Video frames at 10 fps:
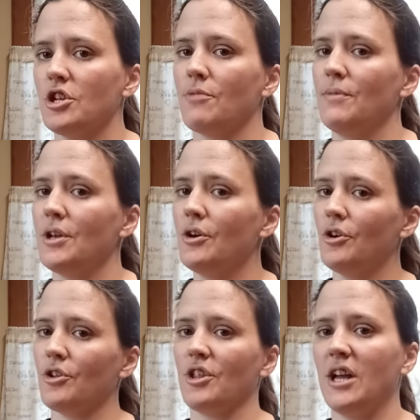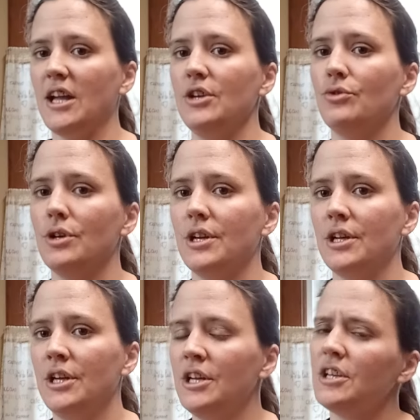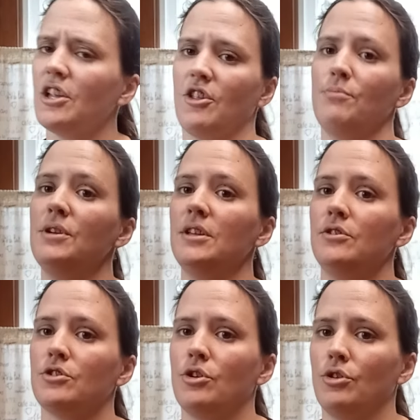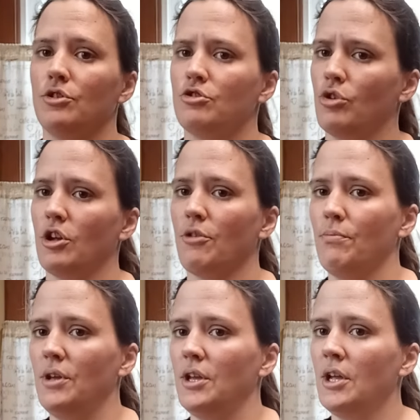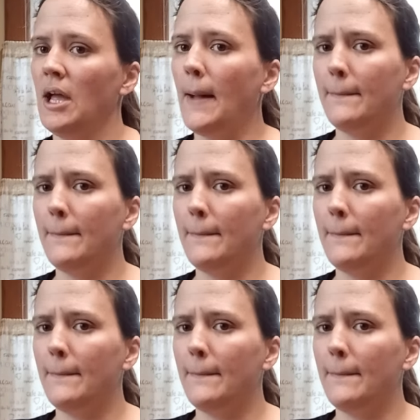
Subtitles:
Just because I do it doesn't mean you should trust me